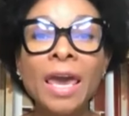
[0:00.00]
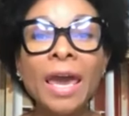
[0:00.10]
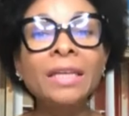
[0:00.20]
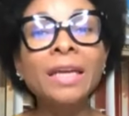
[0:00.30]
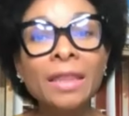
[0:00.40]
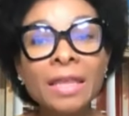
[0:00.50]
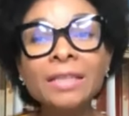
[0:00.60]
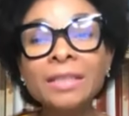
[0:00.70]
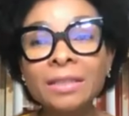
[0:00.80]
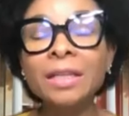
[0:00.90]
and can
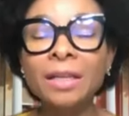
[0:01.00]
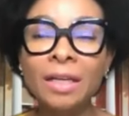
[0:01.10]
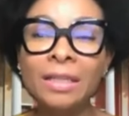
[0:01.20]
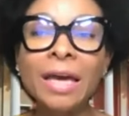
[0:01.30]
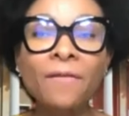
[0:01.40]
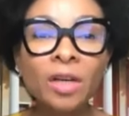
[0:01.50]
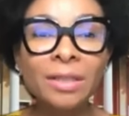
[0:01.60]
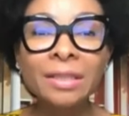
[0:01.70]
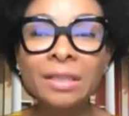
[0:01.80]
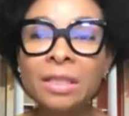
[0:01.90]
thus accelerate
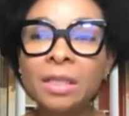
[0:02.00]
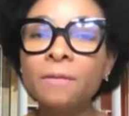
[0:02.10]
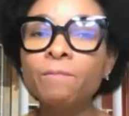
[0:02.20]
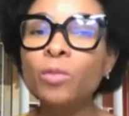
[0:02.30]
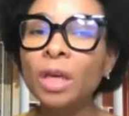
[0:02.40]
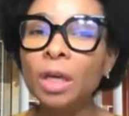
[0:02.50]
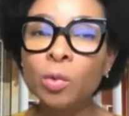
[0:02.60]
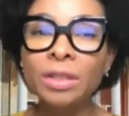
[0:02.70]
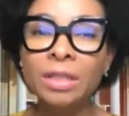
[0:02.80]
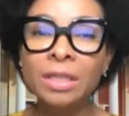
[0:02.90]
diversity,
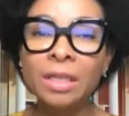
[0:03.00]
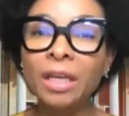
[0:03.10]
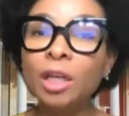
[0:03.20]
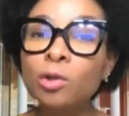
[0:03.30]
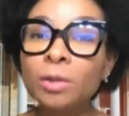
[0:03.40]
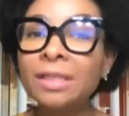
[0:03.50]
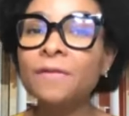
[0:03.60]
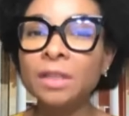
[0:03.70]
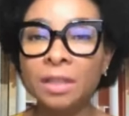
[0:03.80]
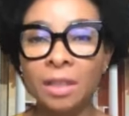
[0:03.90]
equity, and
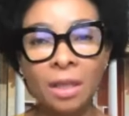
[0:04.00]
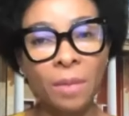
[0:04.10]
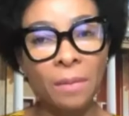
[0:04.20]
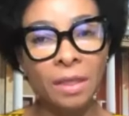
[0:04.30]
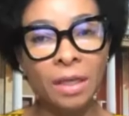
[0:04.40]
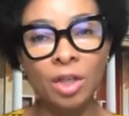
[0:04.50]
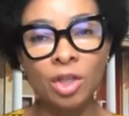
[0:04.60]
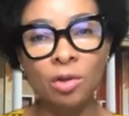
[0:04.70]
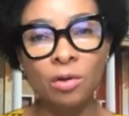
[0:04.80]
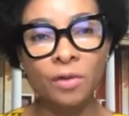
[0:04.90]
inclusivity in the
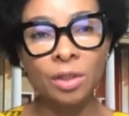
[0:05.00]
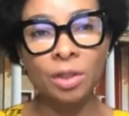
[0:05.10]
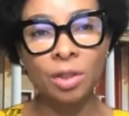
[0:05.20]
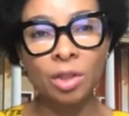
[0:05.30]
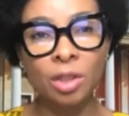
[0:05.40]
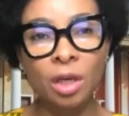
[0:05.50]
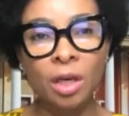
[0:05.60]
publication of research.